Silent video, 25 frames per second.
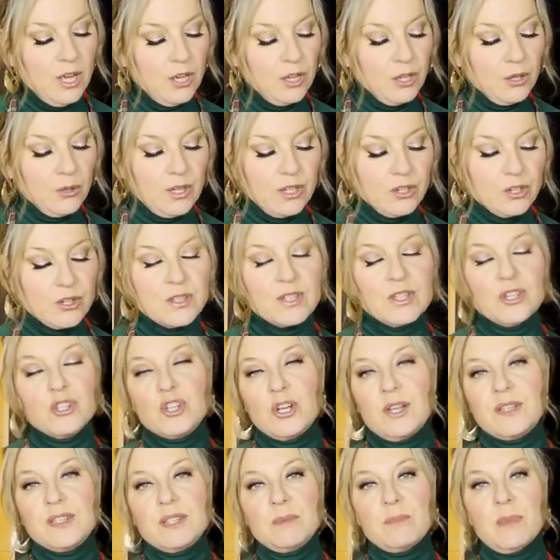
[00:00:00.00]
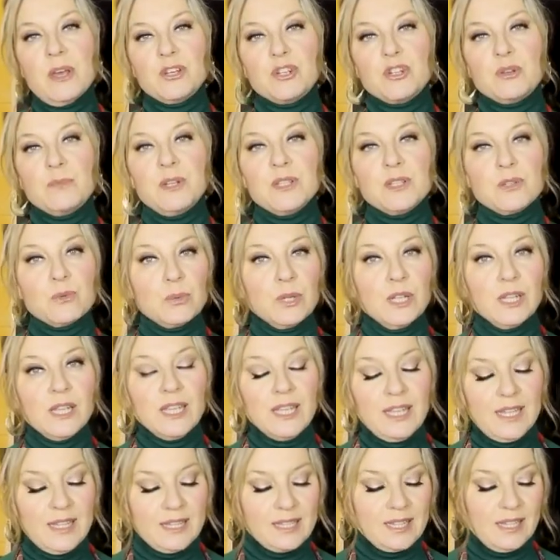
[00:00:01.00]
you can just adjust the measurements really
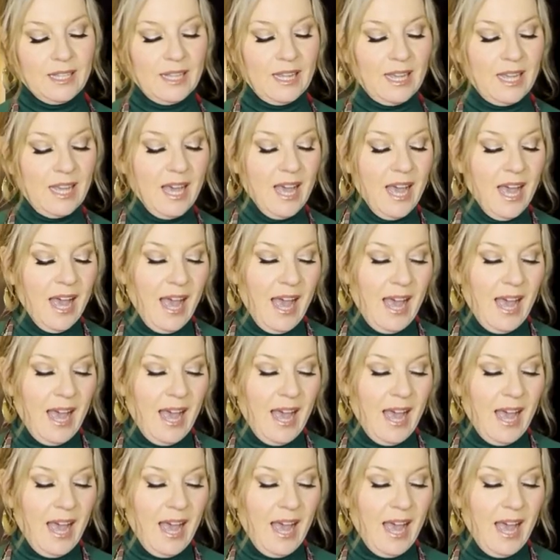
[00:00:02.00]
easily.